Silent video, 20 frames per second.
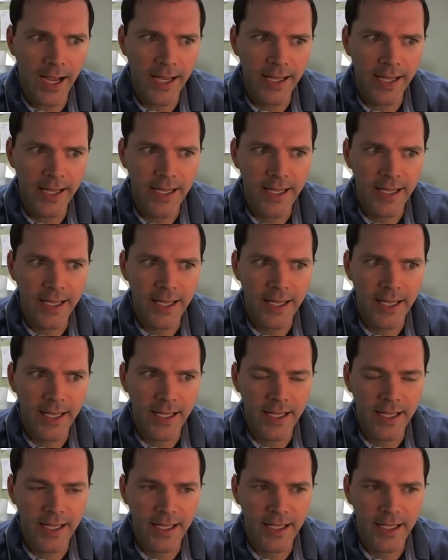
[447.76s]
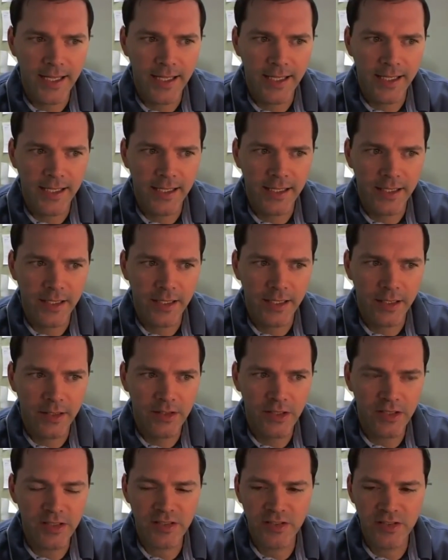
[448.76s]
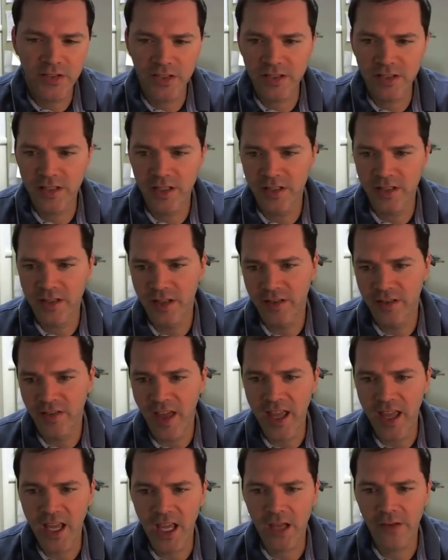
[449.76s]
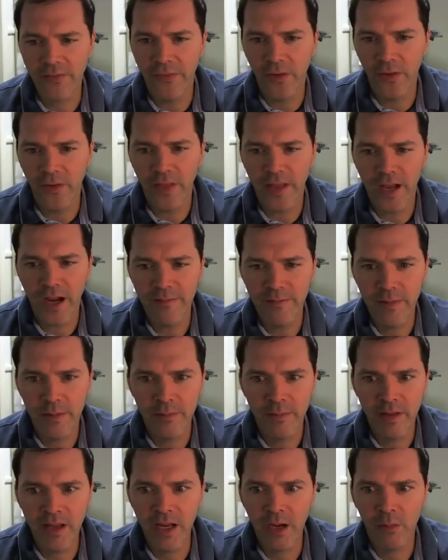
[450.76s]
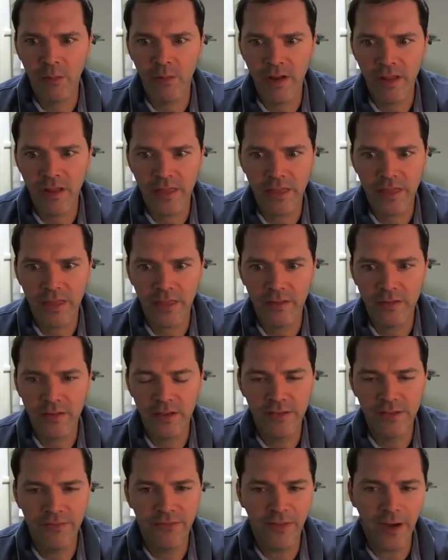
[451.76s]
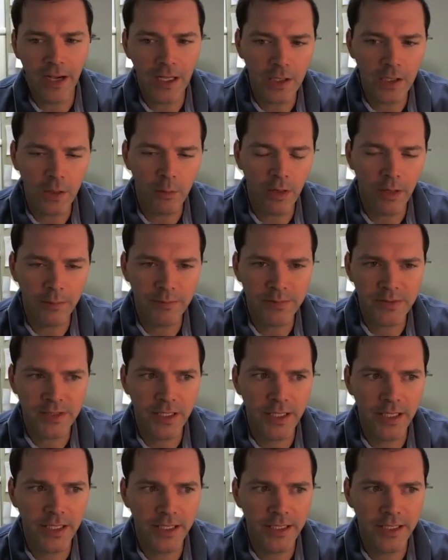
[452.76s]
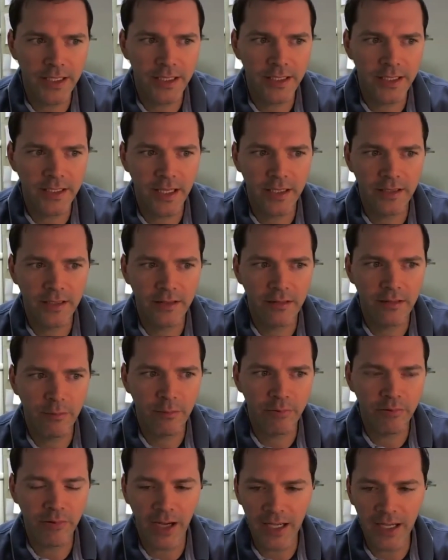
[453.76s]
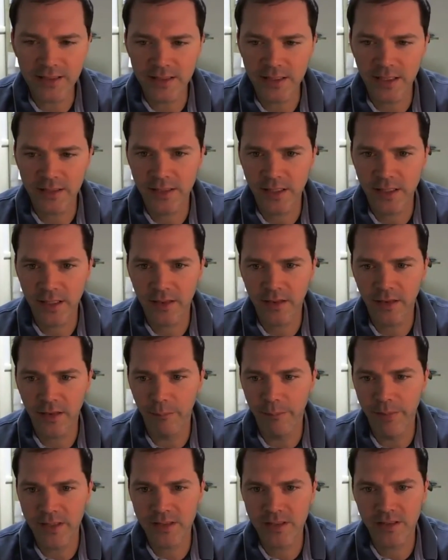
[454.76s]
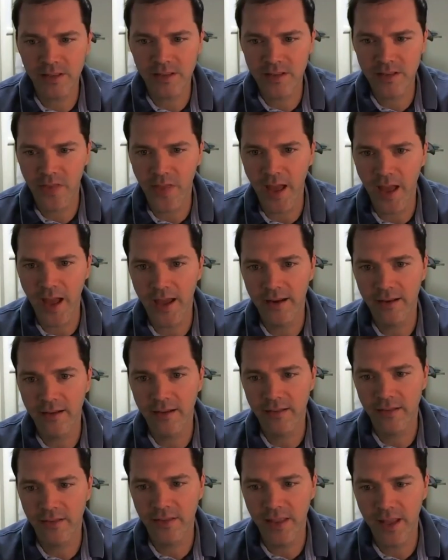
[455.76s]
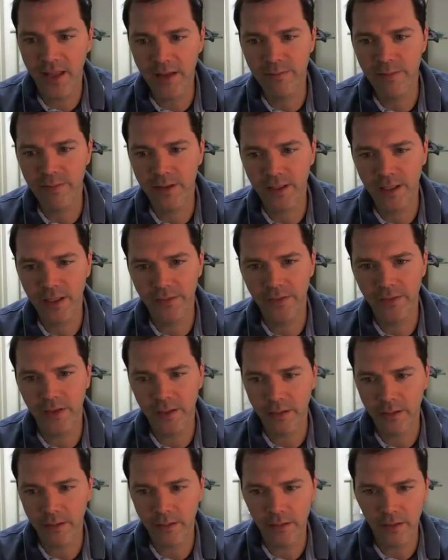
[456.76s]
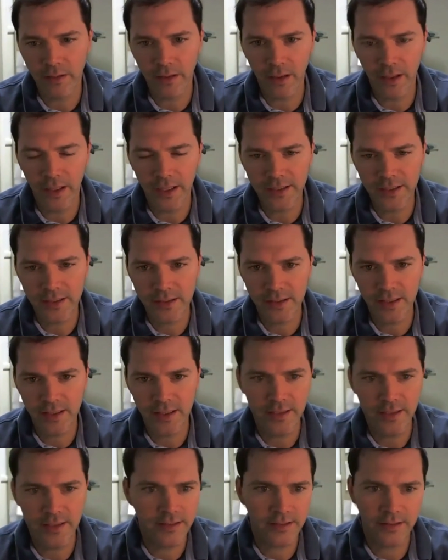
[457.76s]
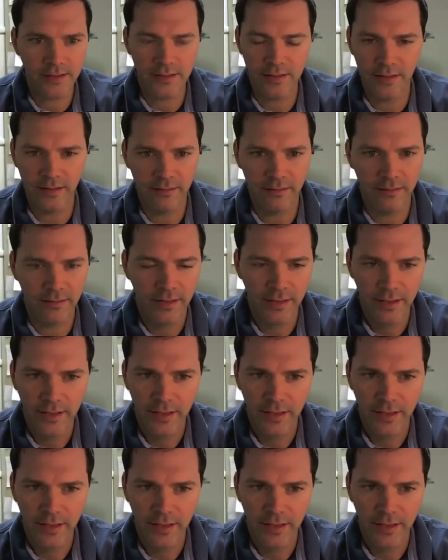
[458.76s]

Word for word: I, I just, just the, the, the handful that I've been meeting with, follow ups and, and, and processing the business that they've been giving us is